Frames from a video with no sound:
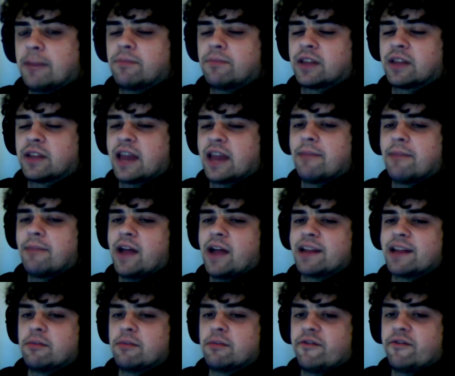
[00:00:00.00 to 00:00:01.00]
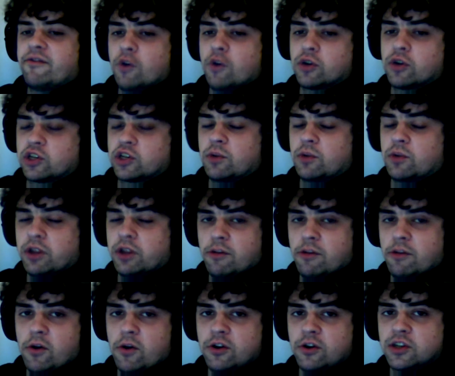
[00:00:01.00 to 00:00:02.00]
game plan is more focused on what their
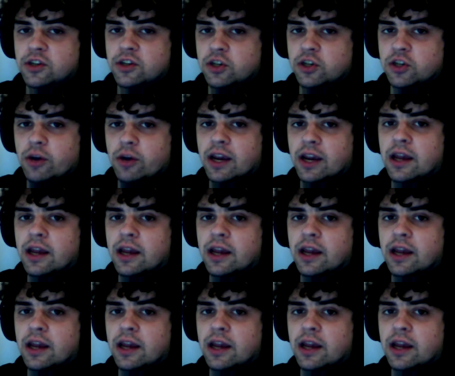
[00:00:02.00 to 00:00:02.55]
opponent is doing.